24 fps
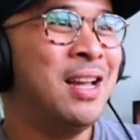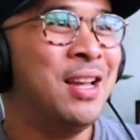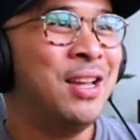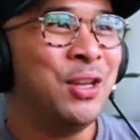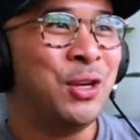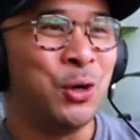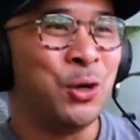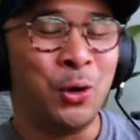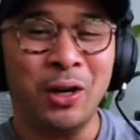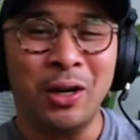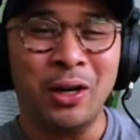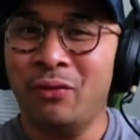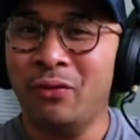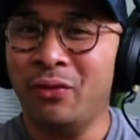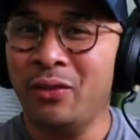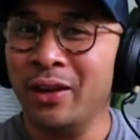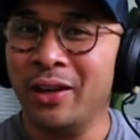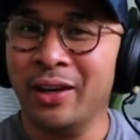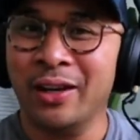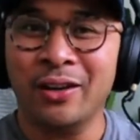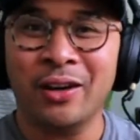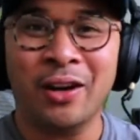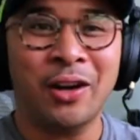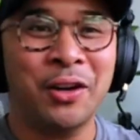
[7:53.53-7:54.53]
You're already
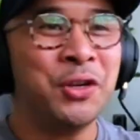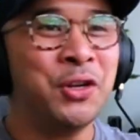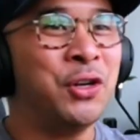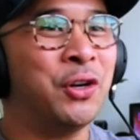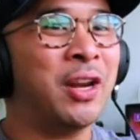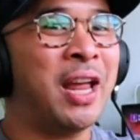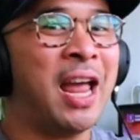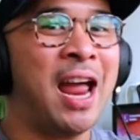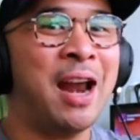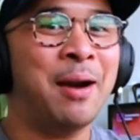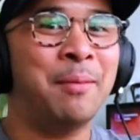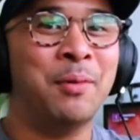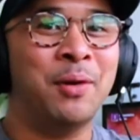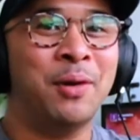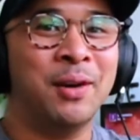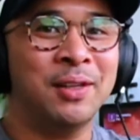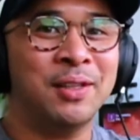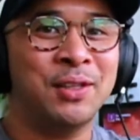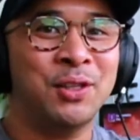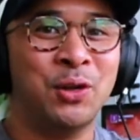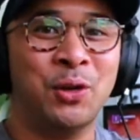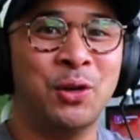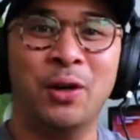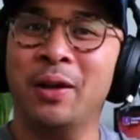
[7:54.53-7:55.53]
figuring out your
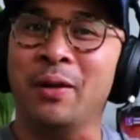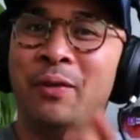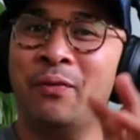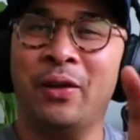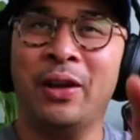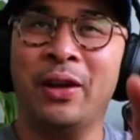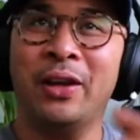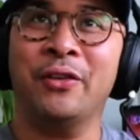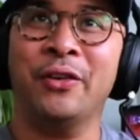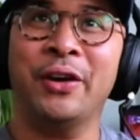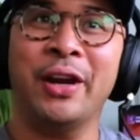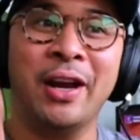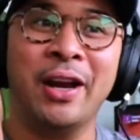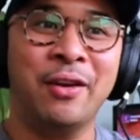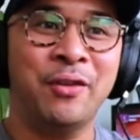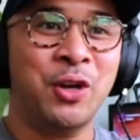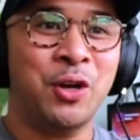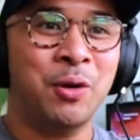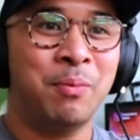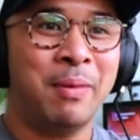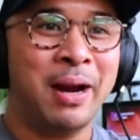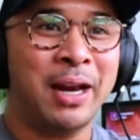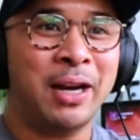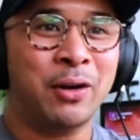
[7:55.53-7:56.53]
cameras. You're already figuring out your
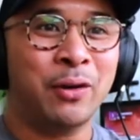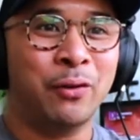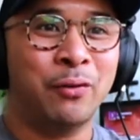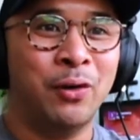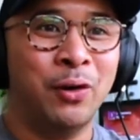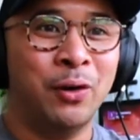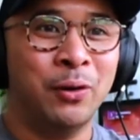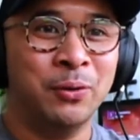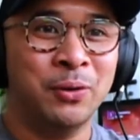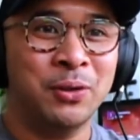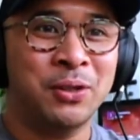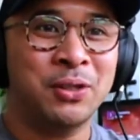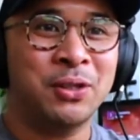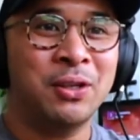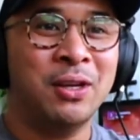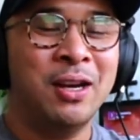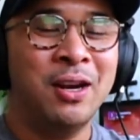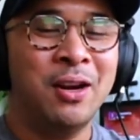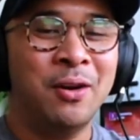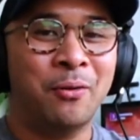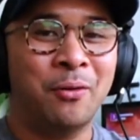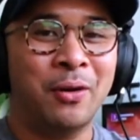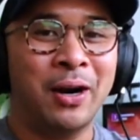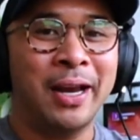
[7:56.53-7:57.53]
microphones,
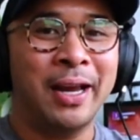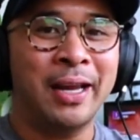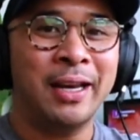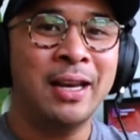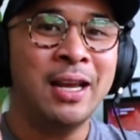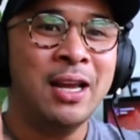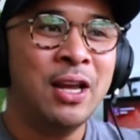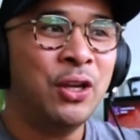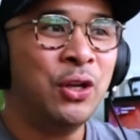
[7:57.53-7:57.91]
right?